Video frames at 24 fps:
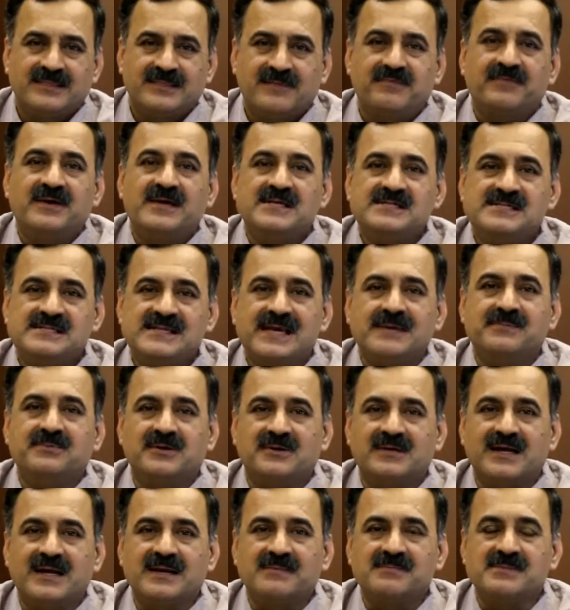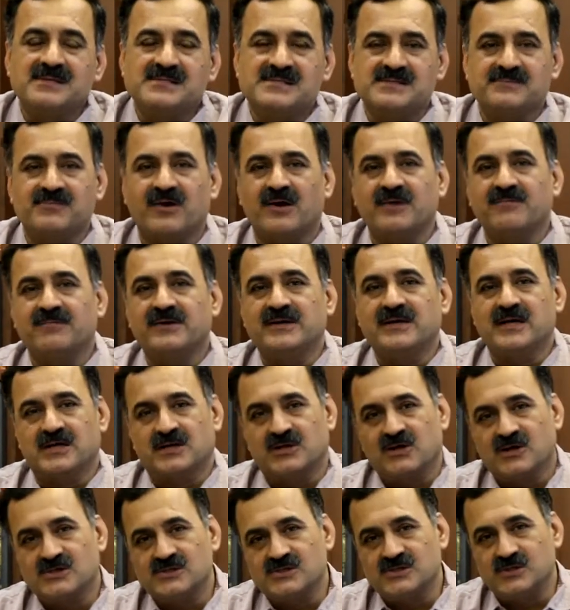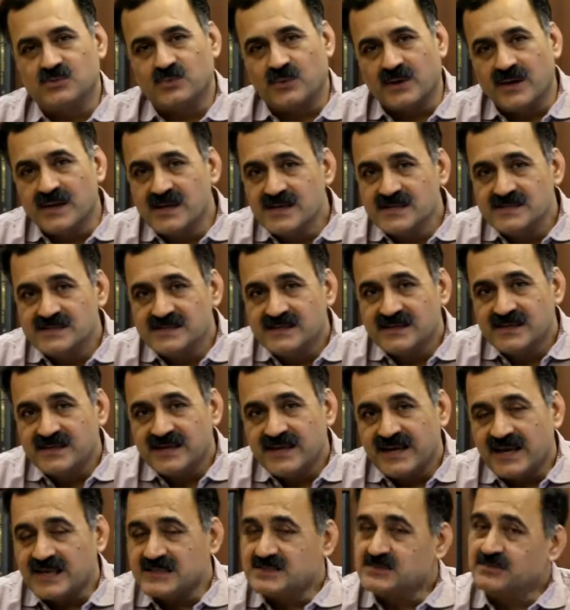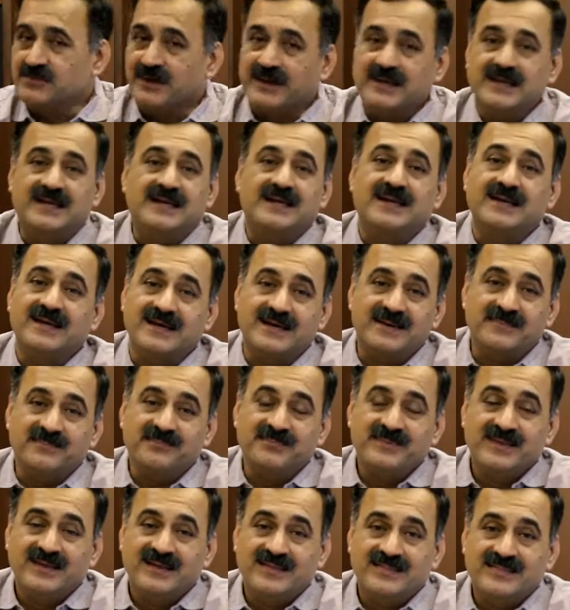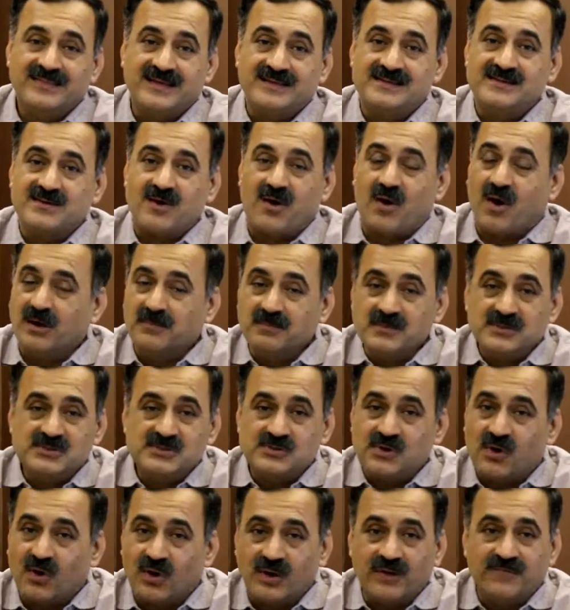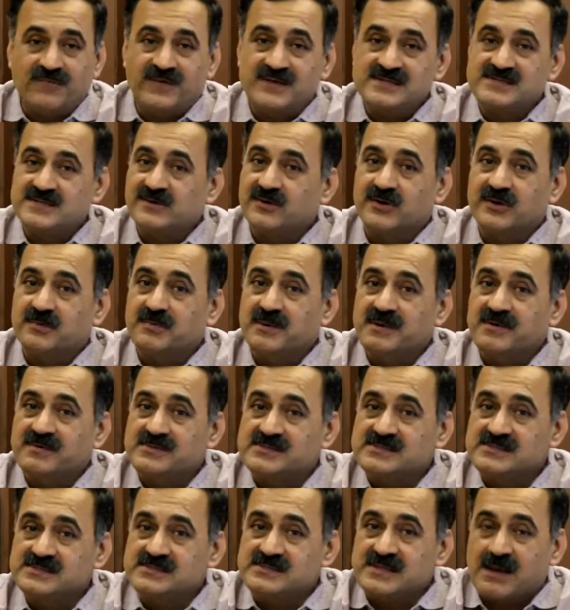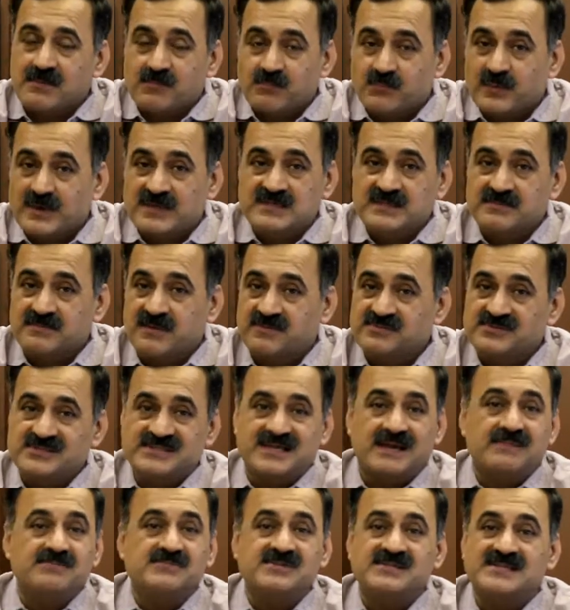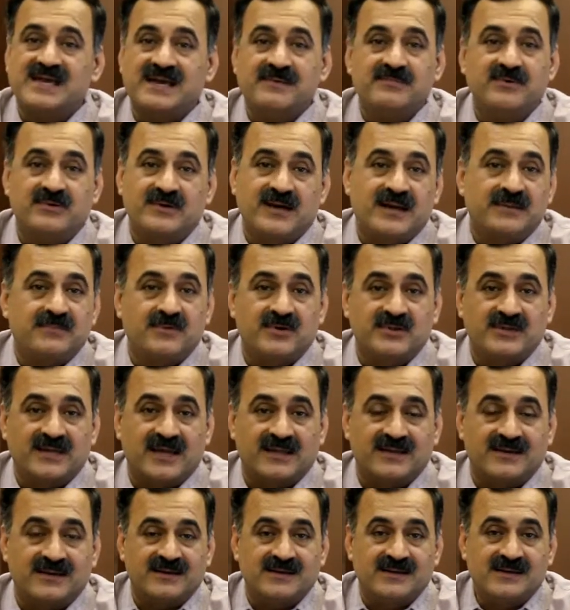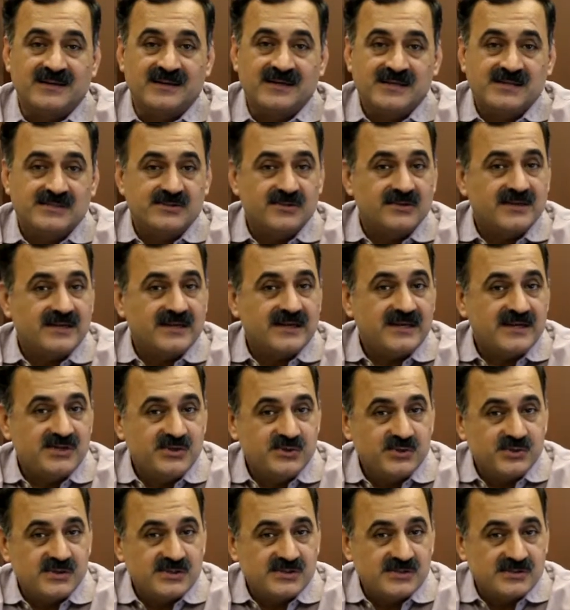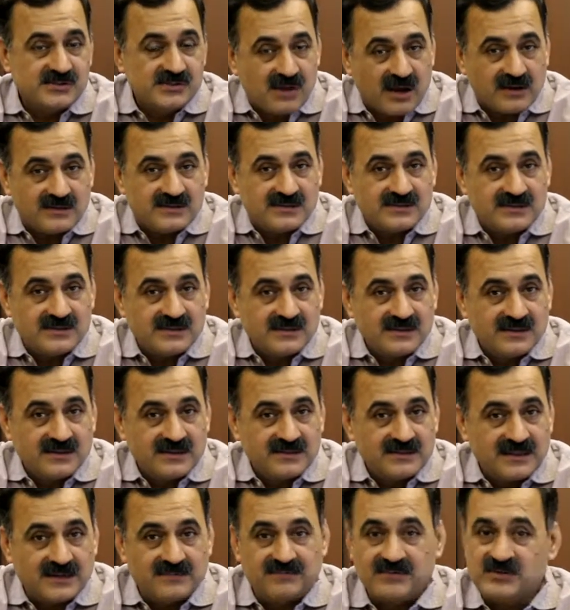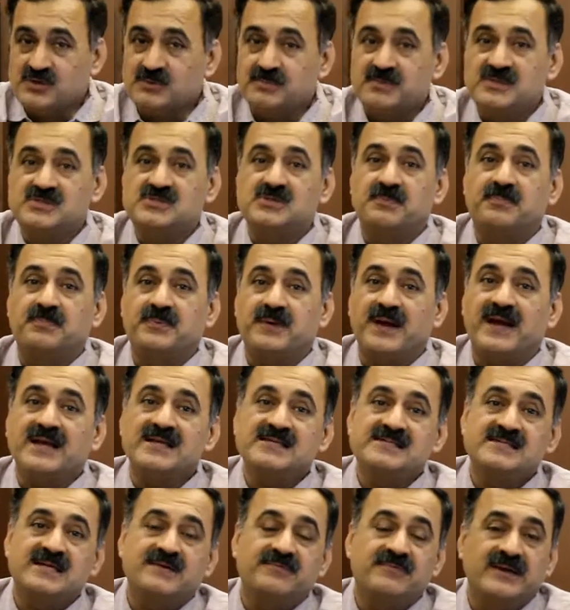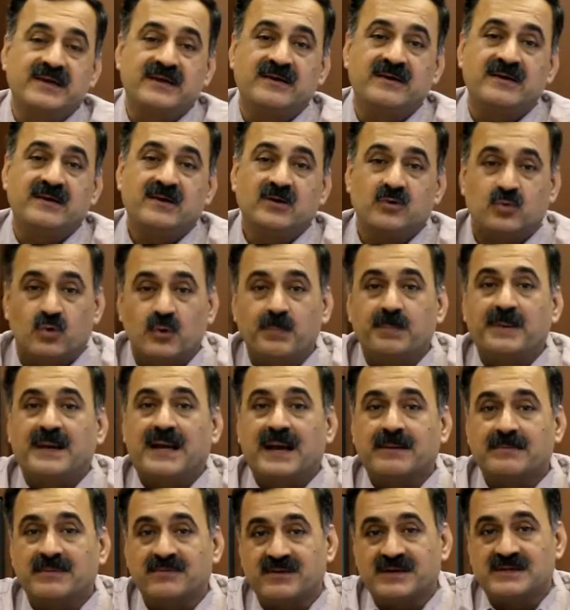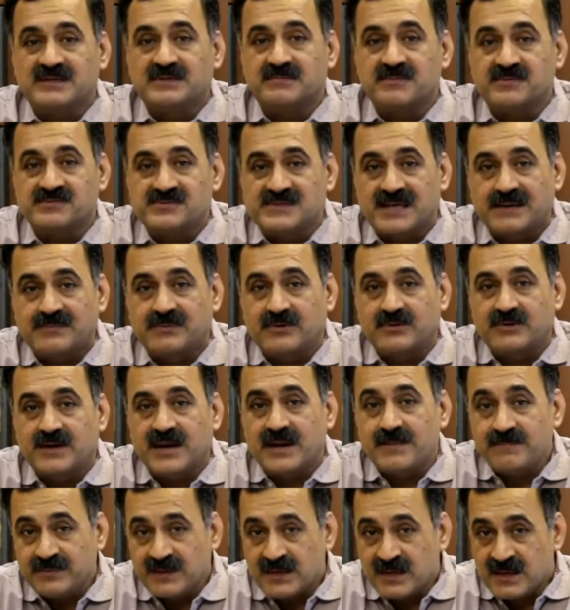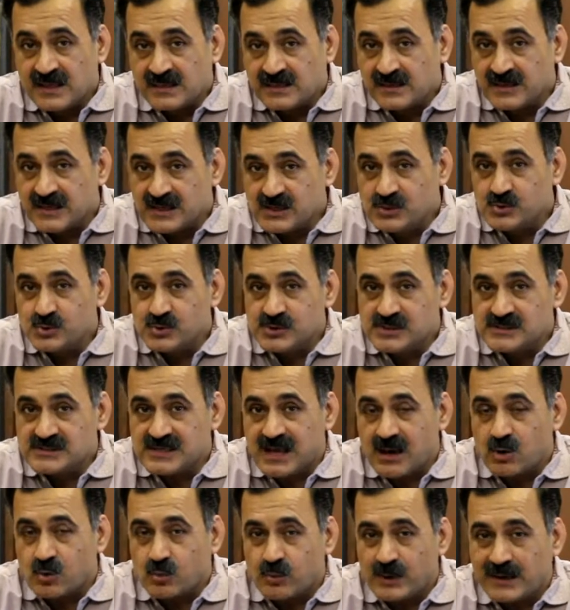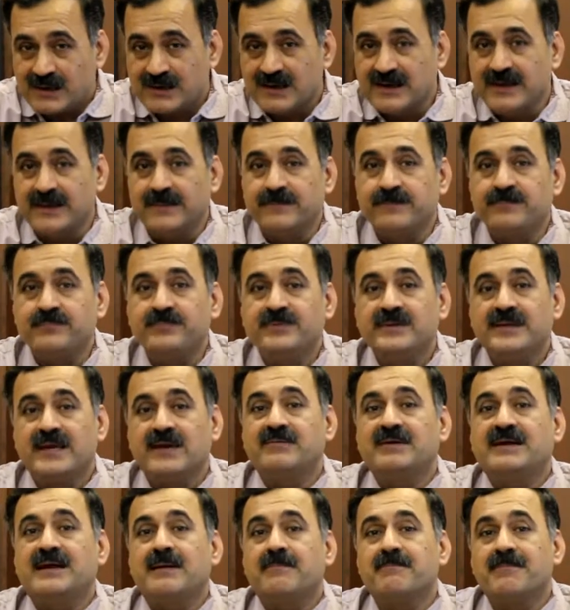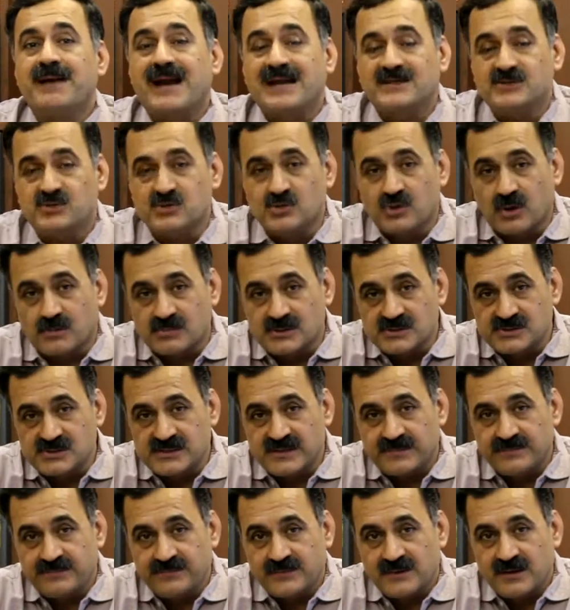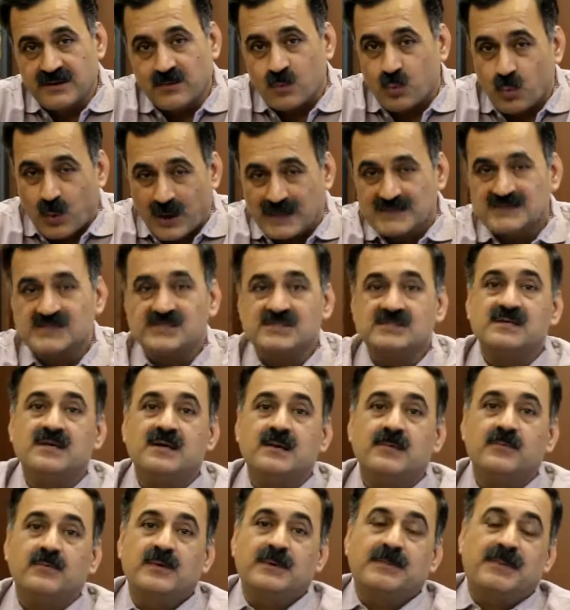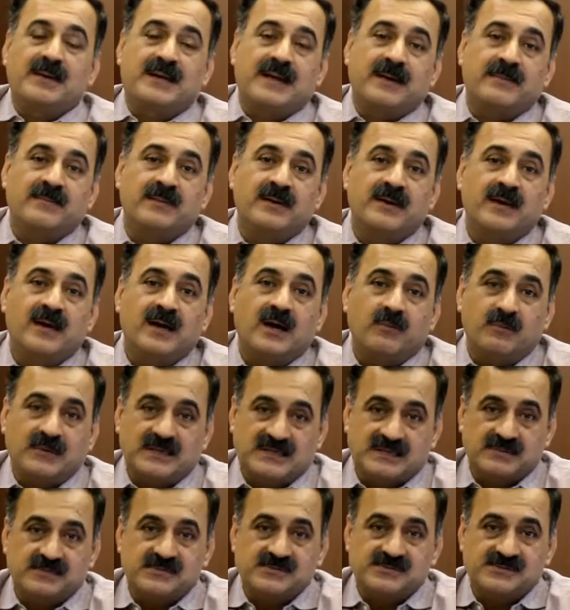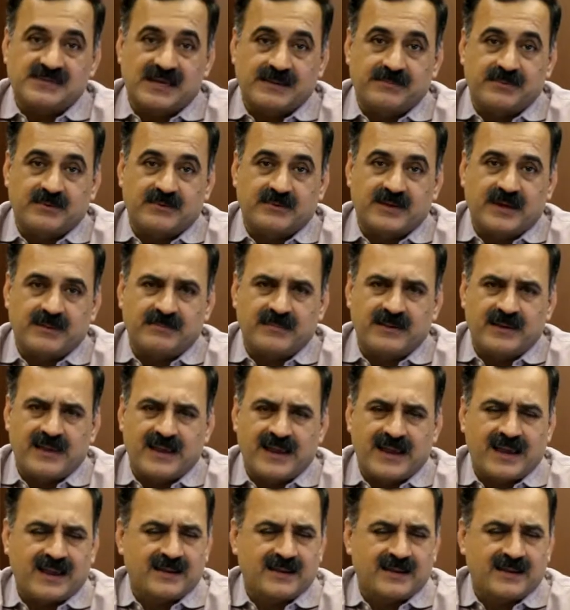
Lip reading: The way cybercrime is evolving across the world, it's very clear that almost all of us are going to be some victim of some cybercrime or other. So the issue is not that we should be surprised that we could become a victim of cybercrime. The issue is how quickly can we come back to normalcy once we become a victim of cybercrime.